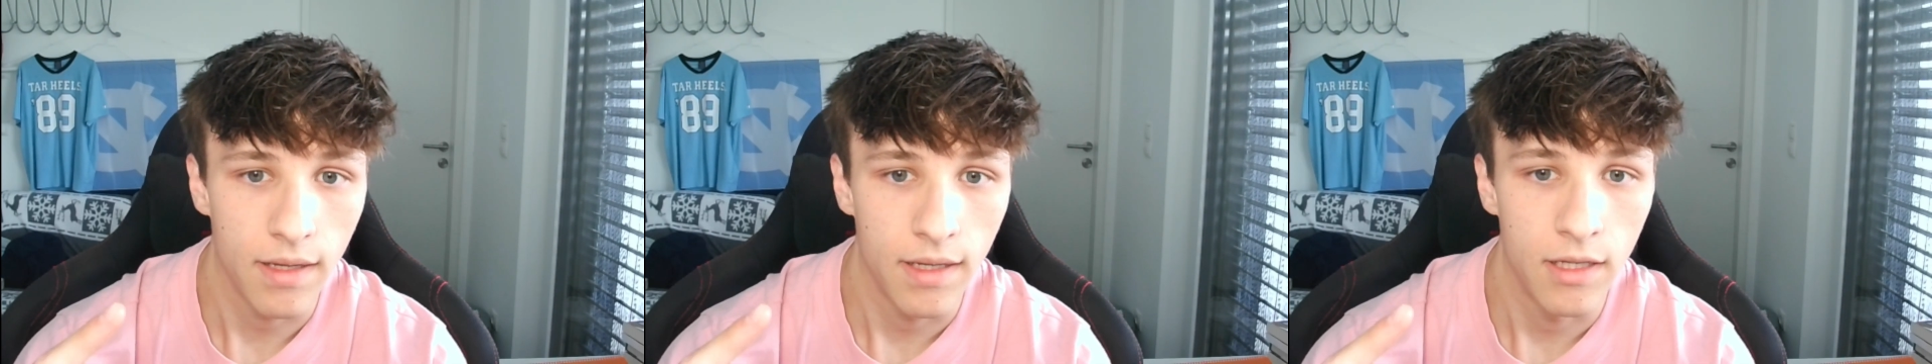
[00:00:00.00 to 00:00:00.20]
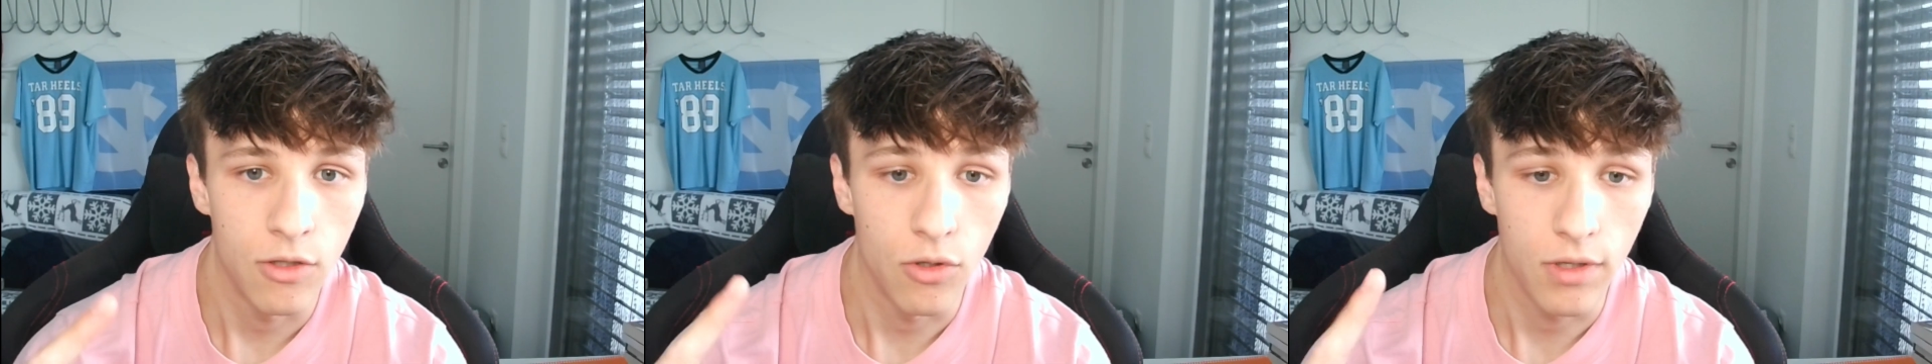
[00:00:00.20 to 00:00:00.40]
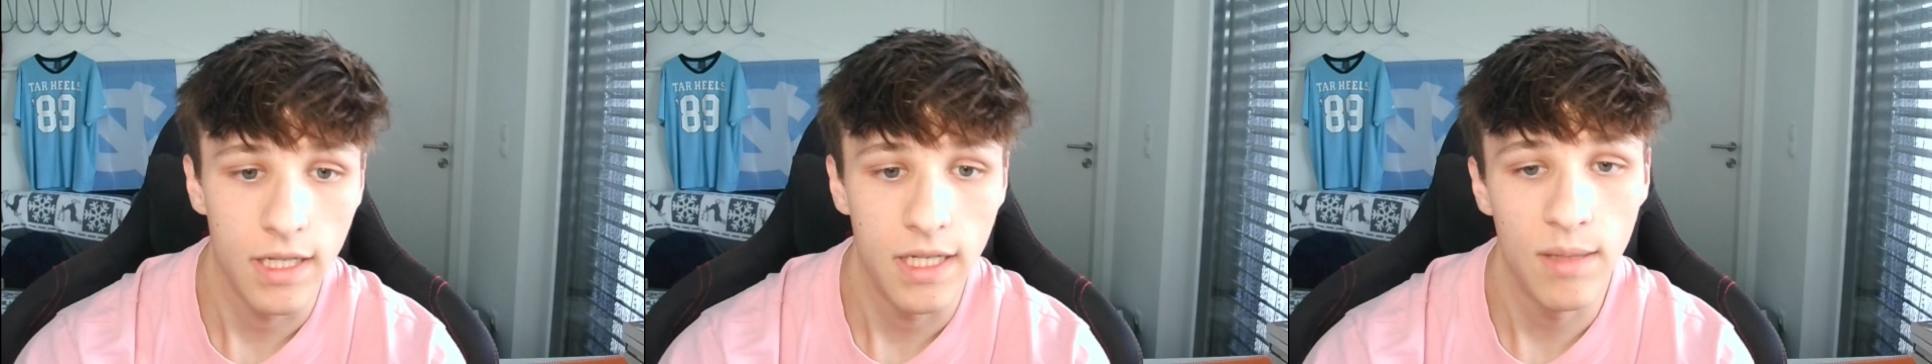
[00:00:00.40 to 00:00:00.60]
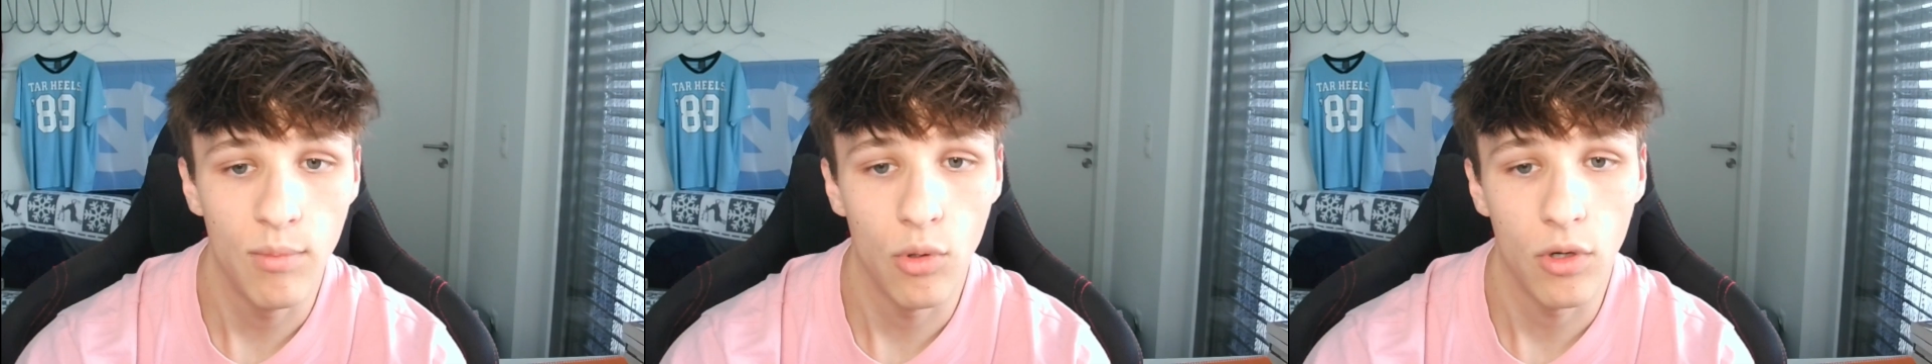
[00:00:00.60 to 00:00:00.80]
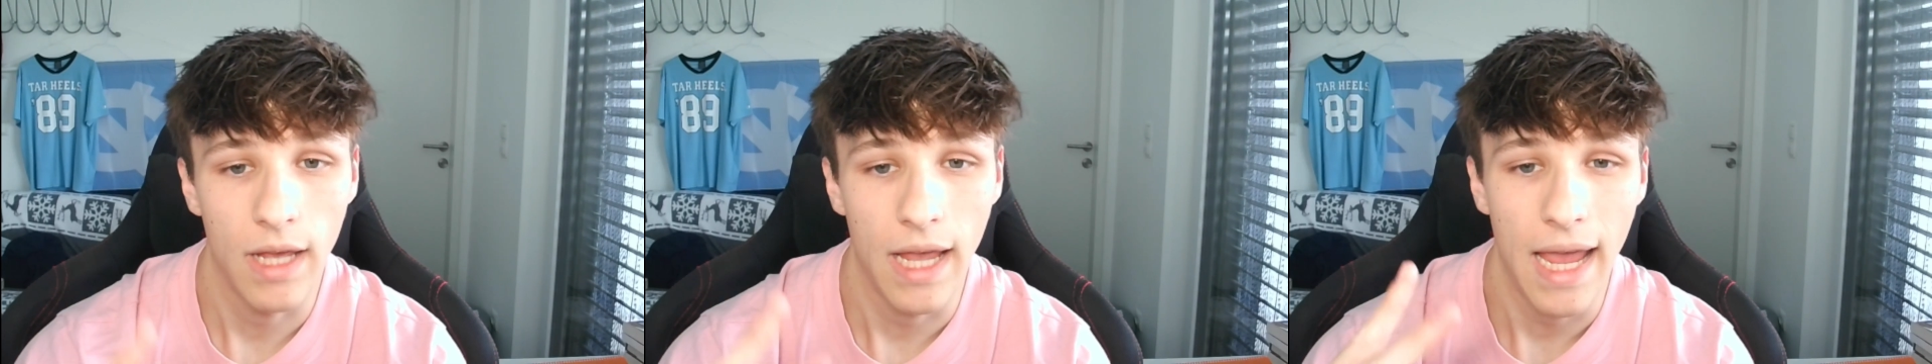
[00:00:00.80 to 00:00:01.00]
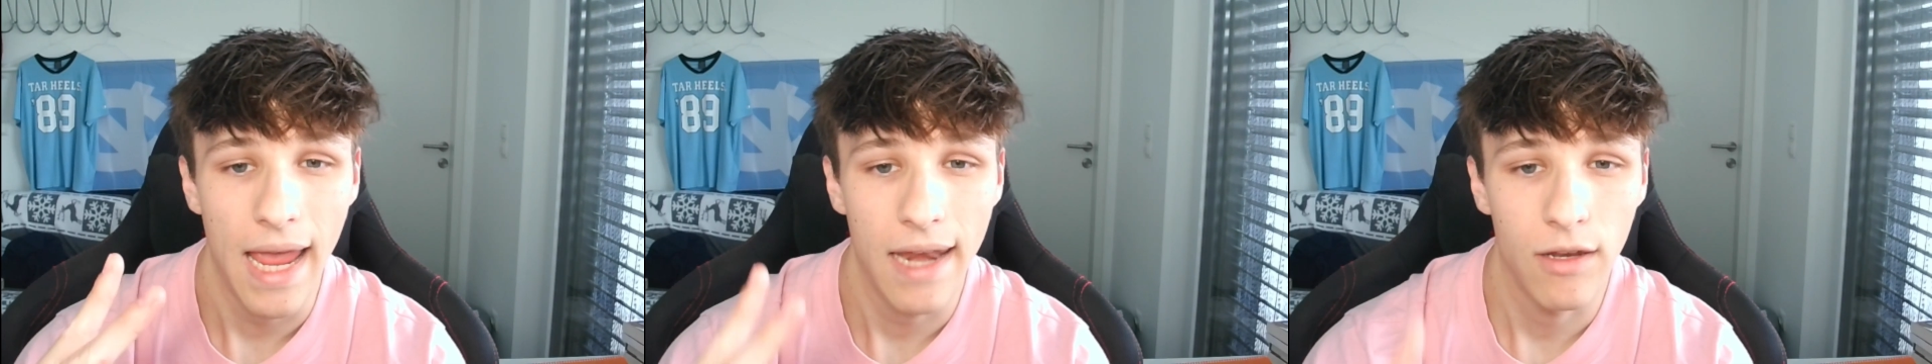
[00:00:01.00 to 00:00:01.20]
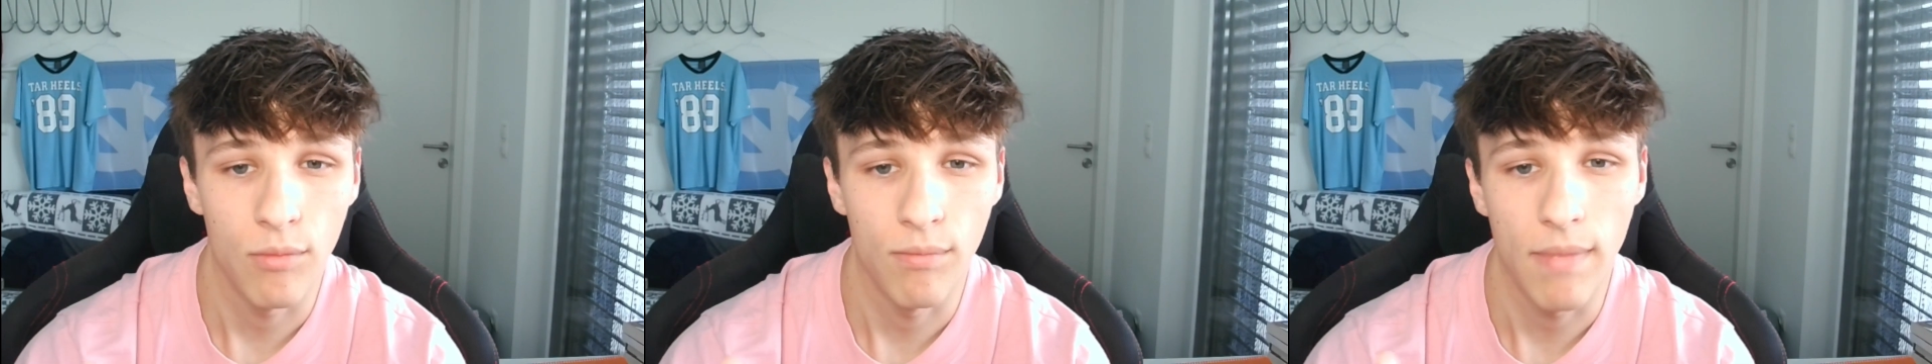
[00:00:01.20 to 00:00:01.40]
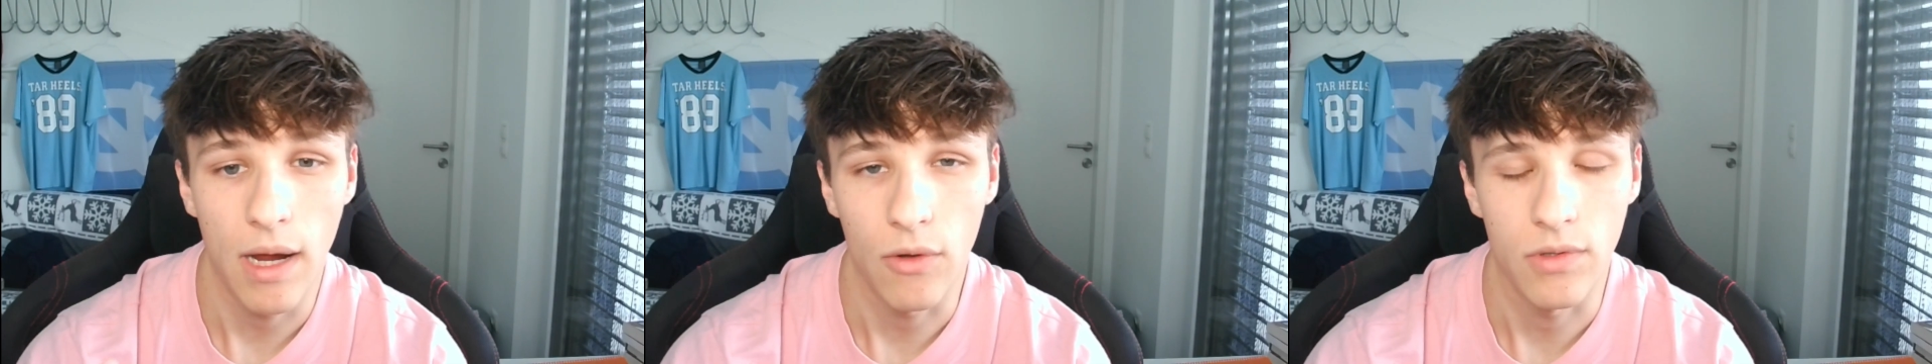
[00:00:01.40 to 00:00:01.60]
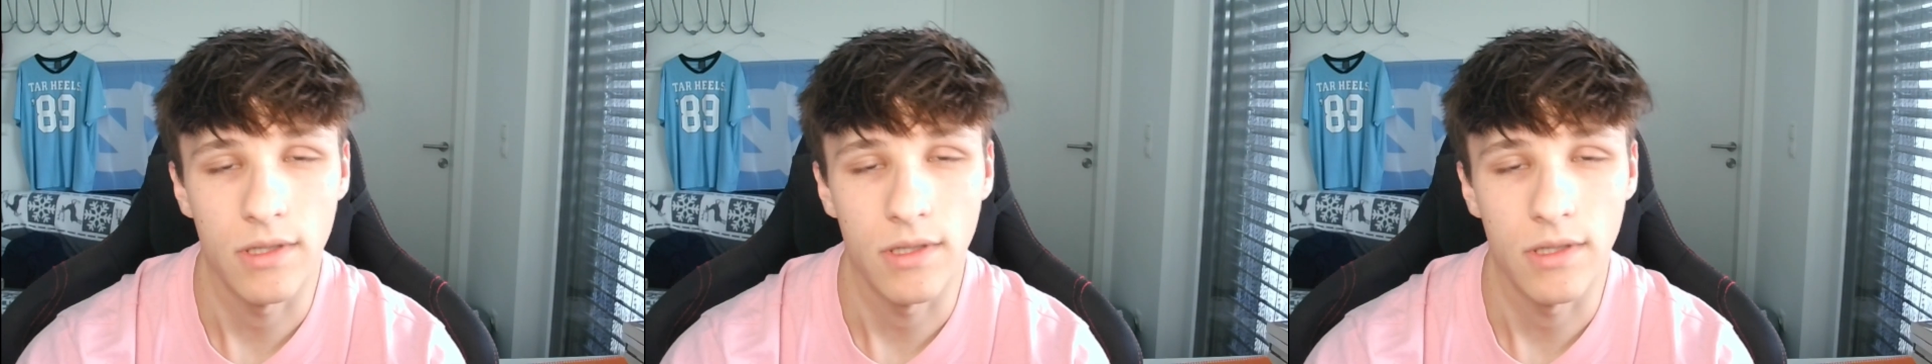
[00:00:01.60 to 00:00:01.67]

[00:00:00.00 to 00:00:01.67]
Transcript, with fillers: in your keyboard and your mouse,